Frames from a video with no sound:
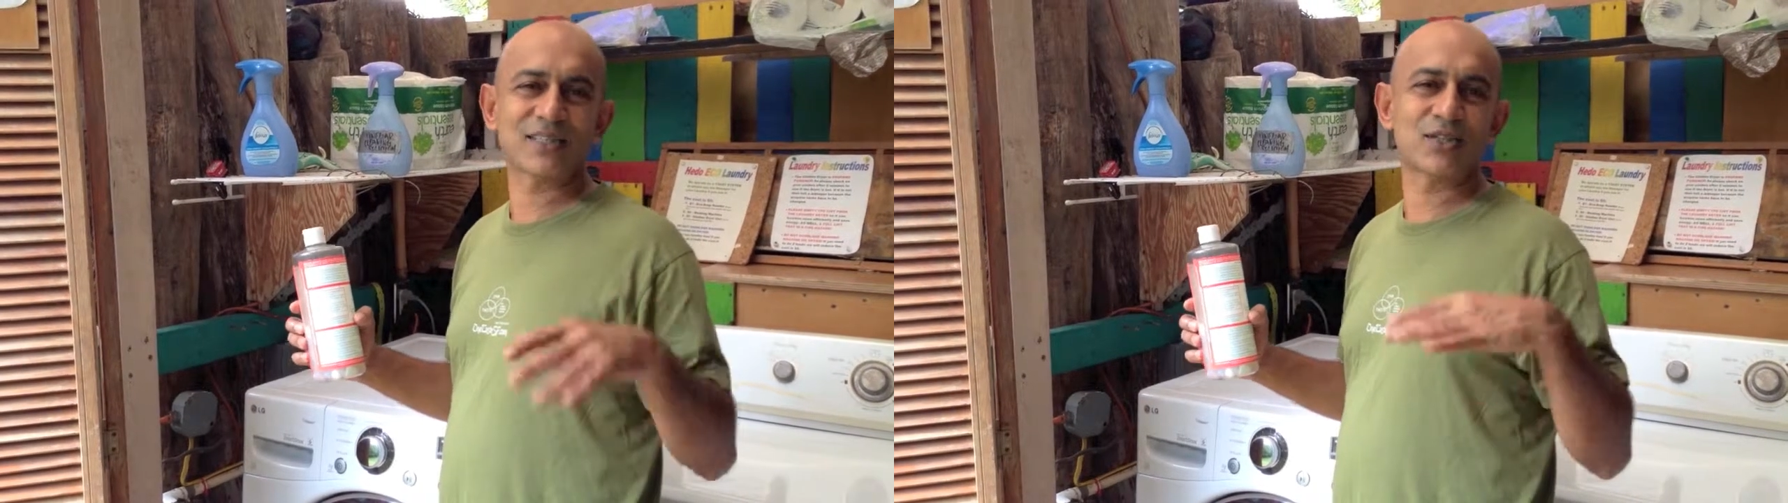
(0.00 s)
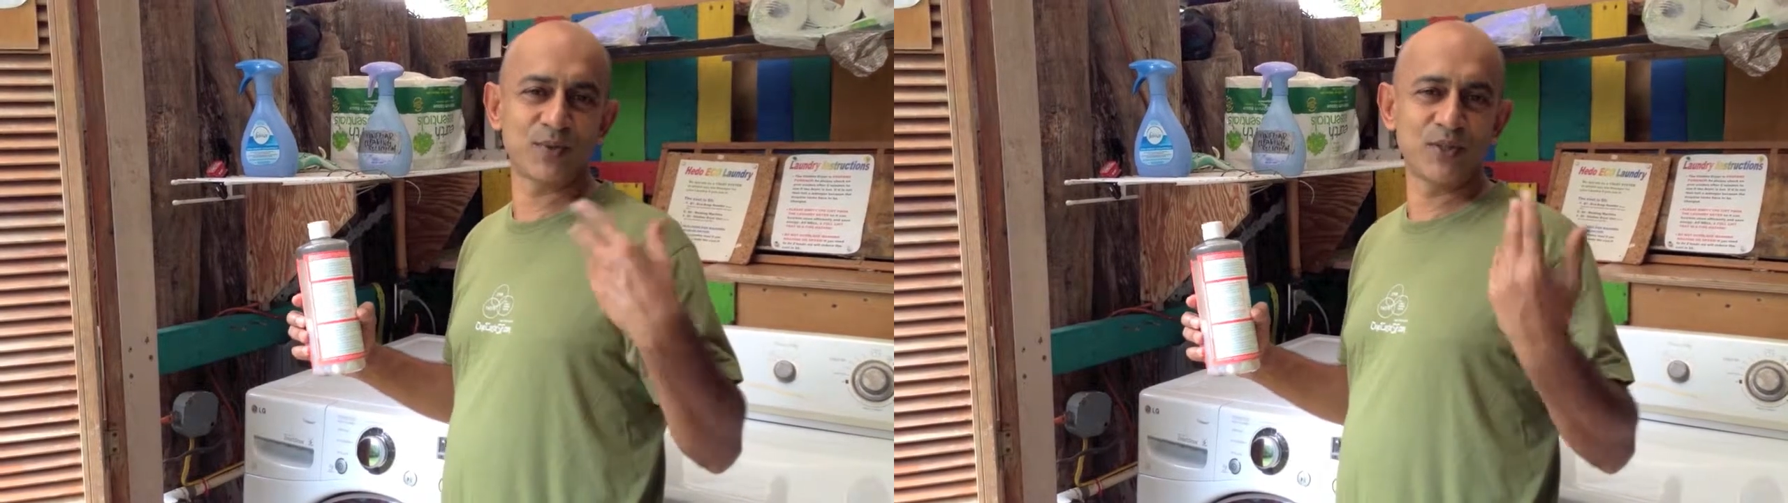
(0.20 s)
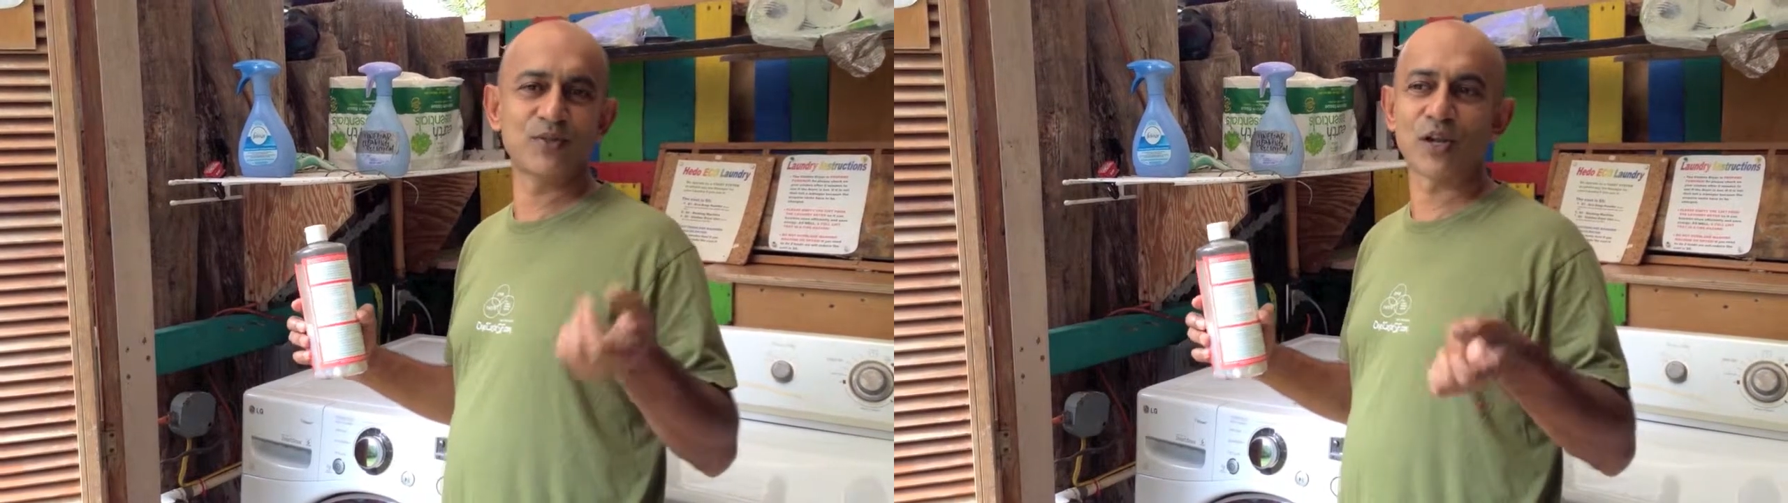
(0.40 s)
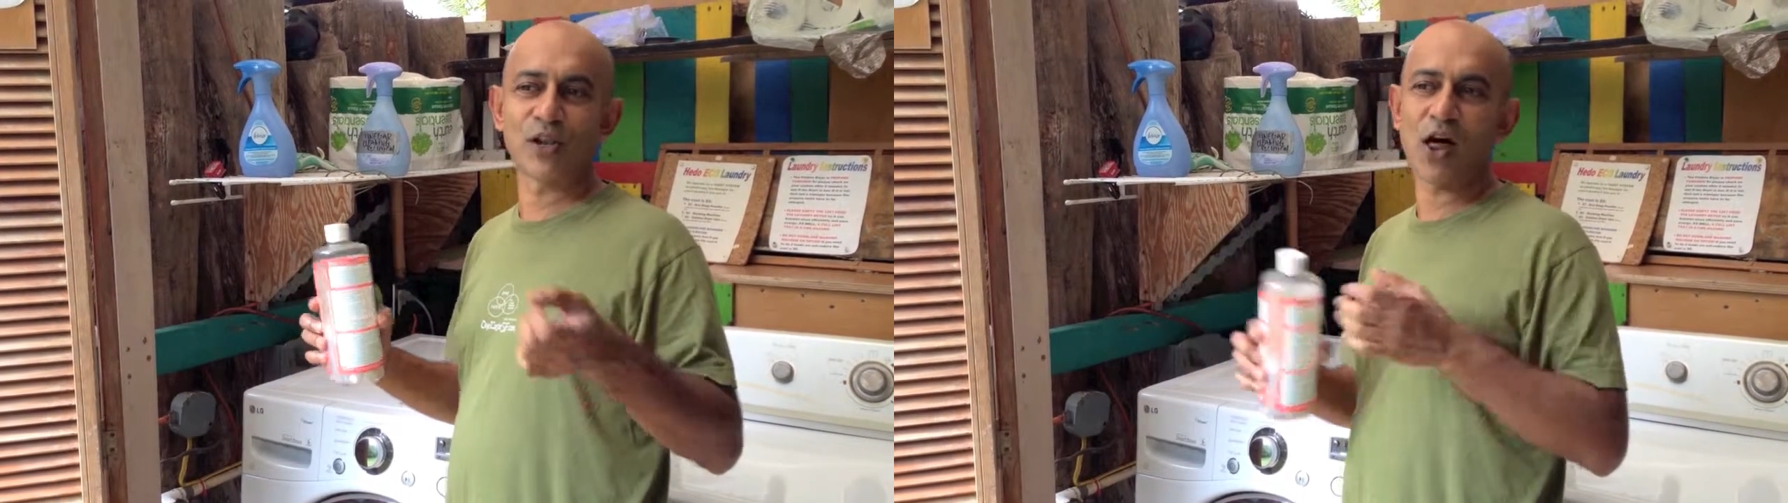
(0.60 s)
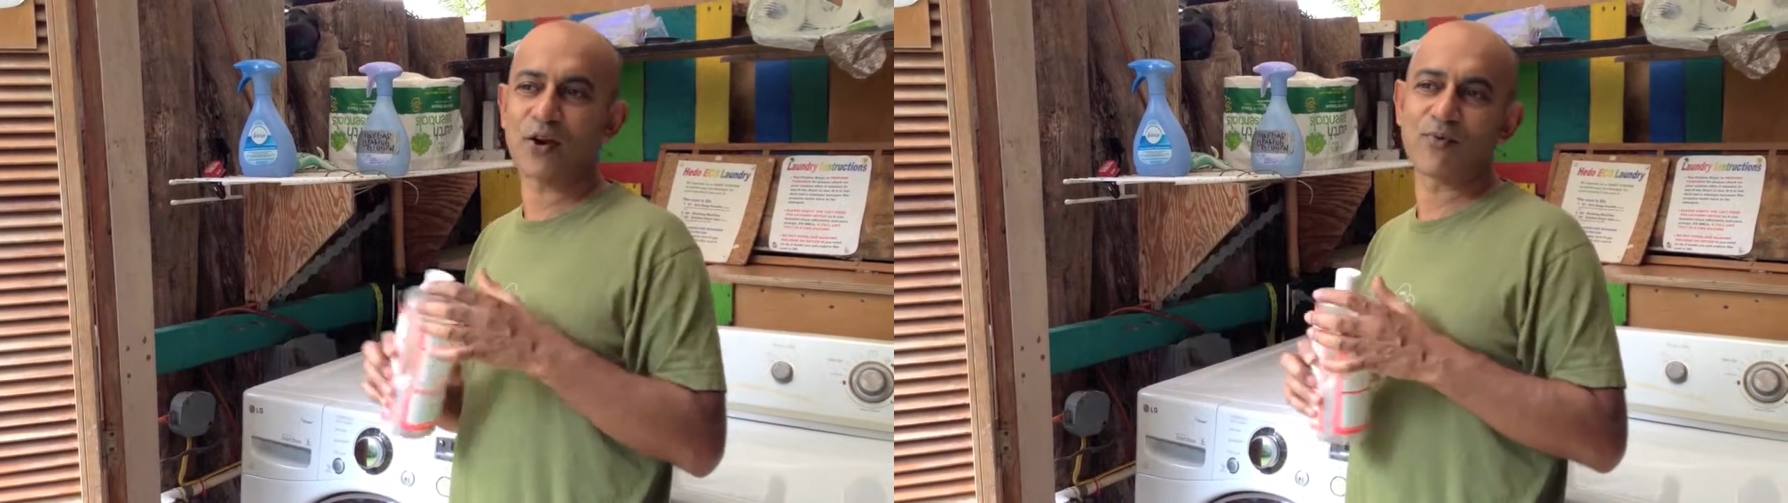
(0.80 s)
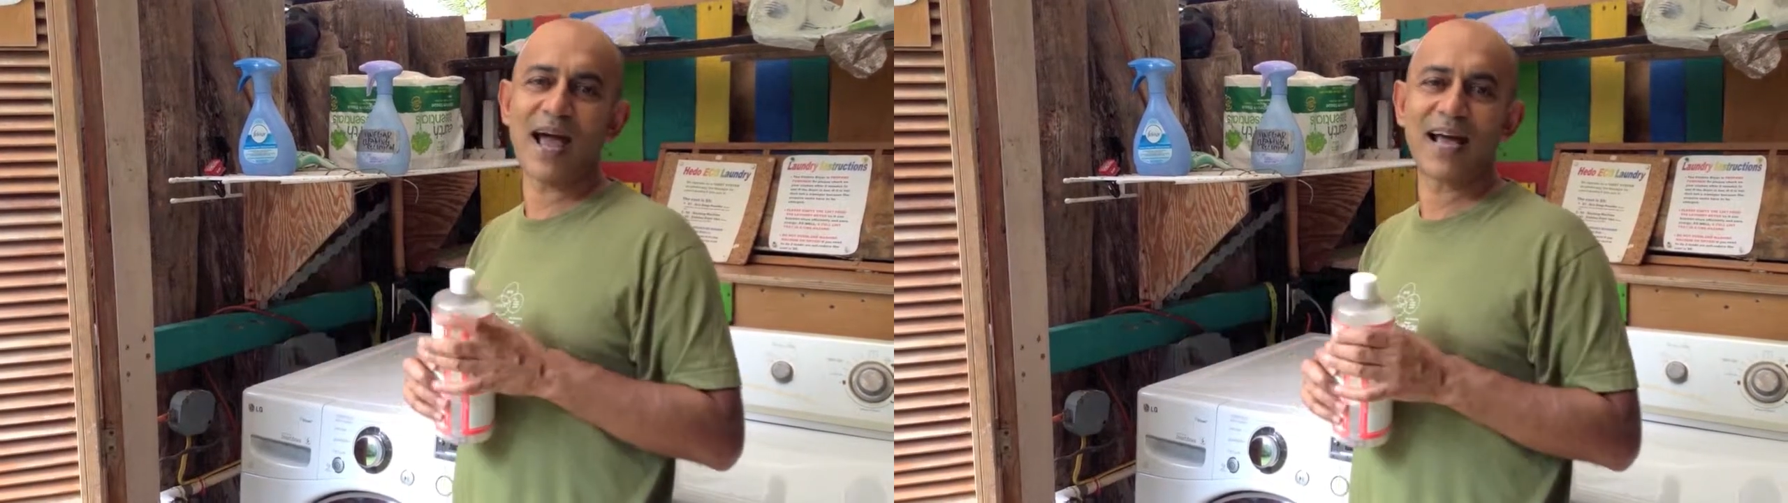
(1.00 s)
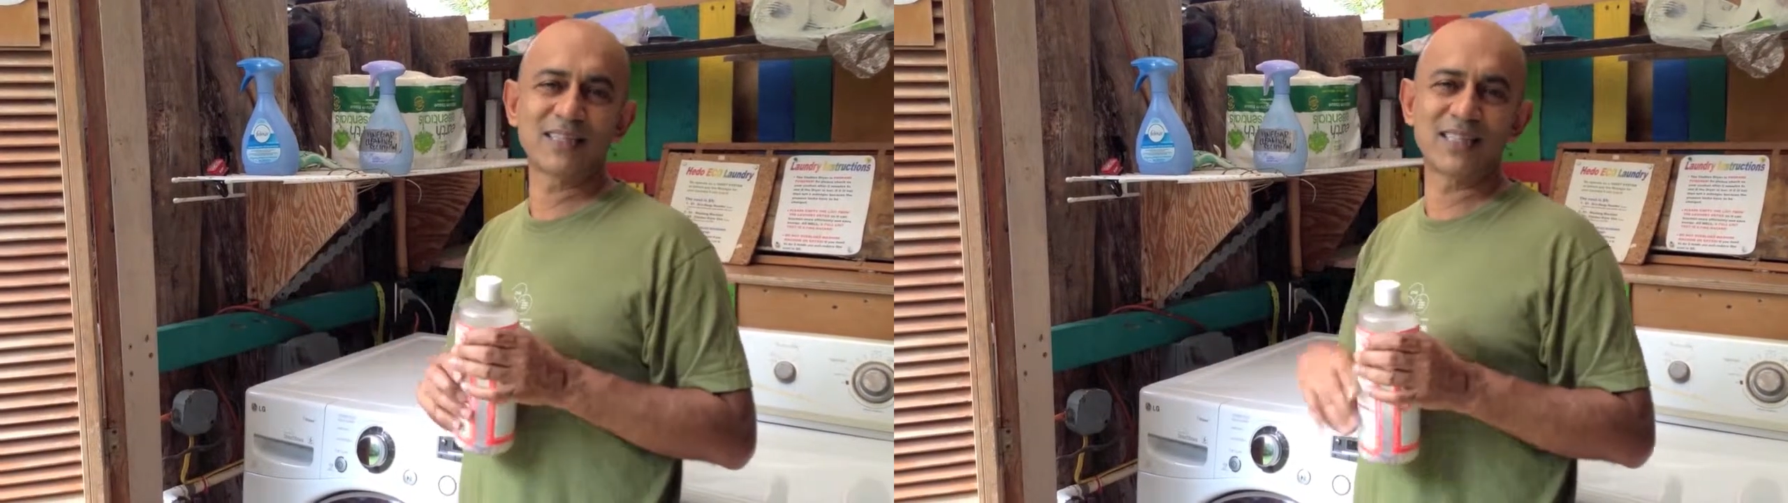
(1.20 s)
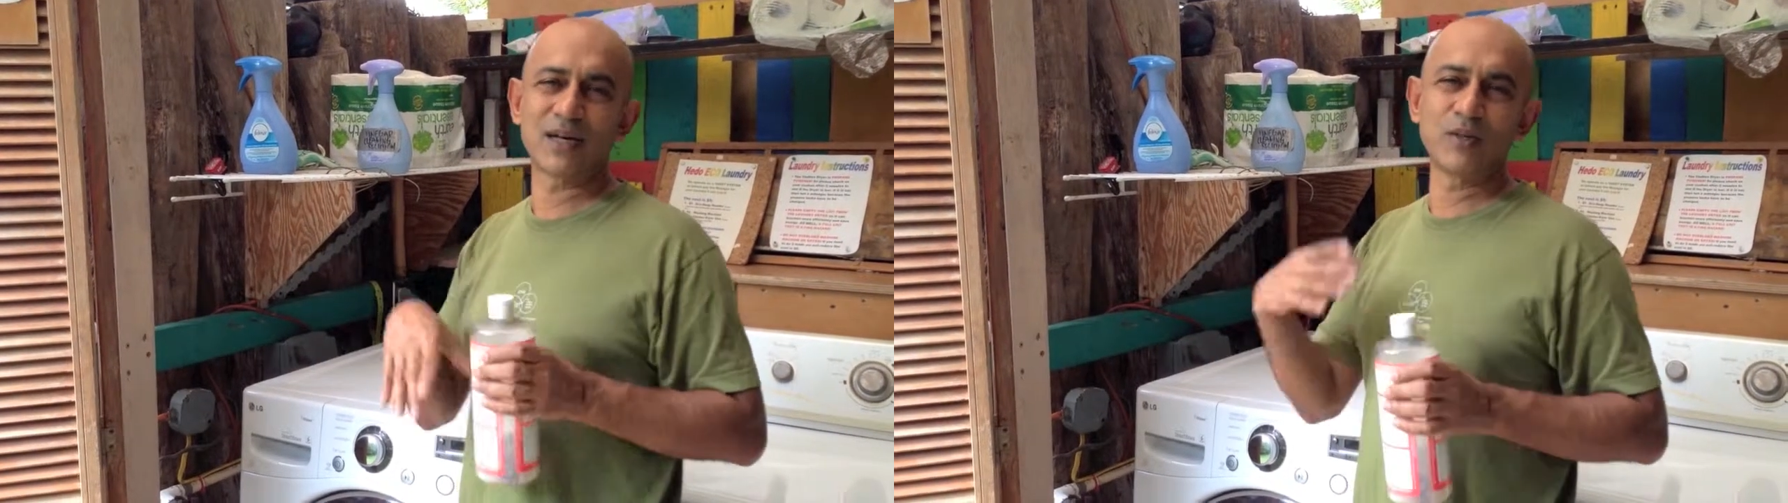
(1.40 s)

because we use a lot of rags here.